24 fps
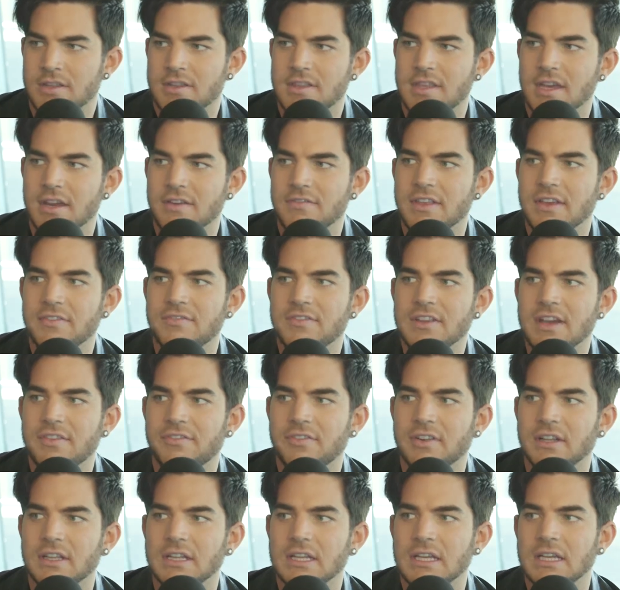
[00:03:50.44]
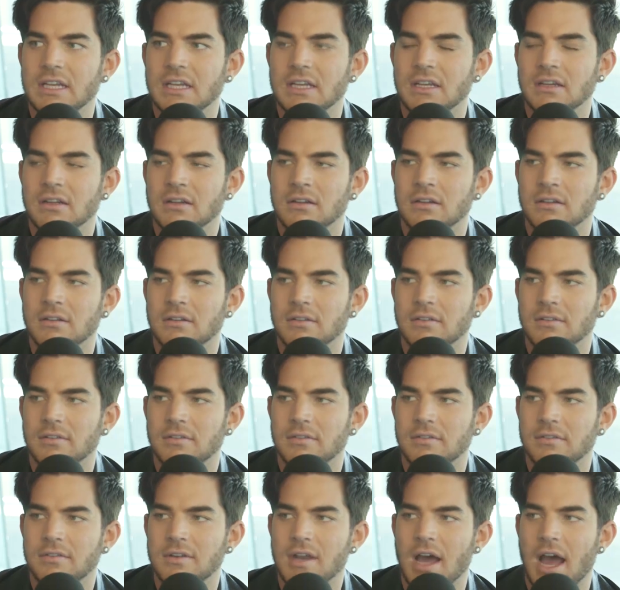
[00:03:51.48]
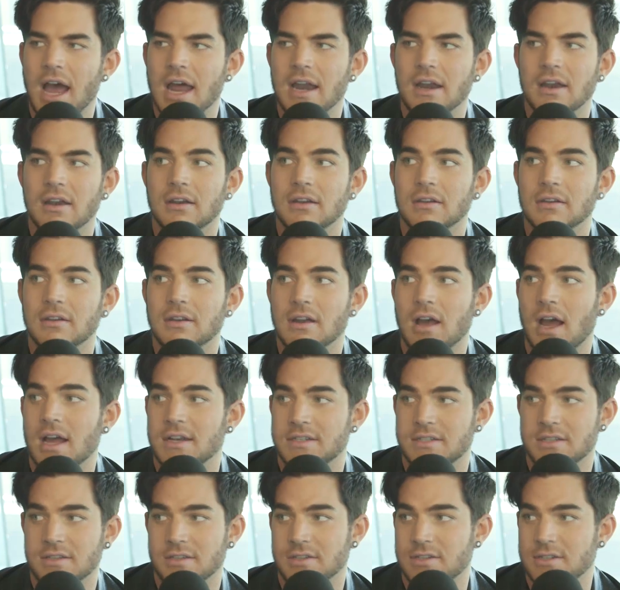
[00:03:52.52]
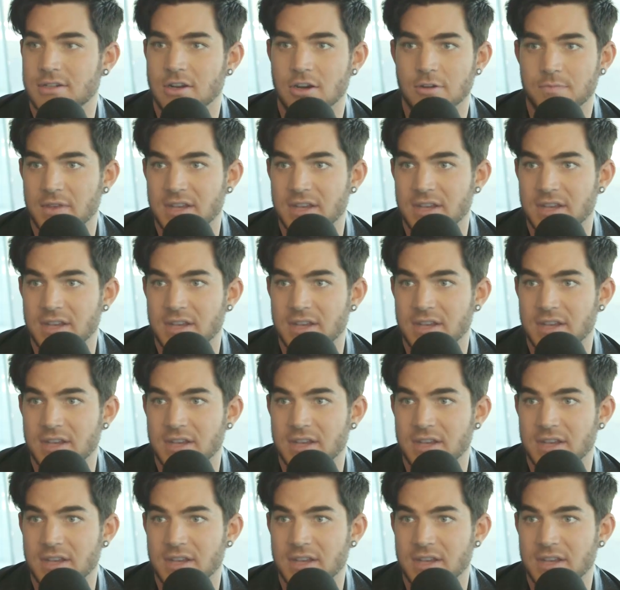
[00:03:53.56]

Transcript: They've definitely not to the scope